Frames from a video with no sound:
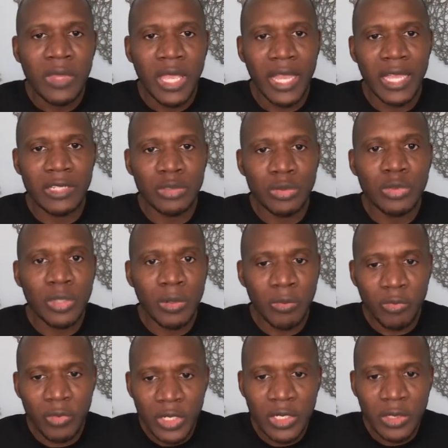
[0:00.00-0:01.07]
I do
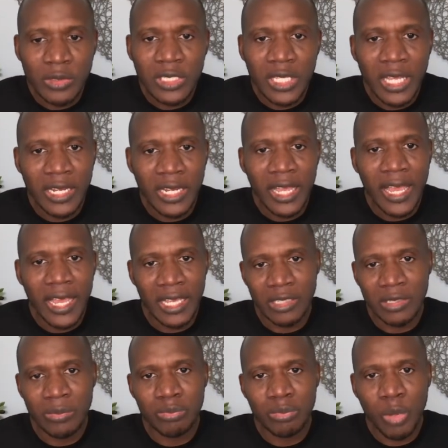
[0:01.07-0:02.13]
some videos and
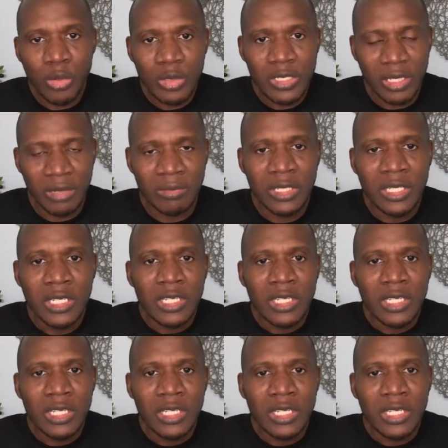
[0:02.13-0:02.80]
I post them.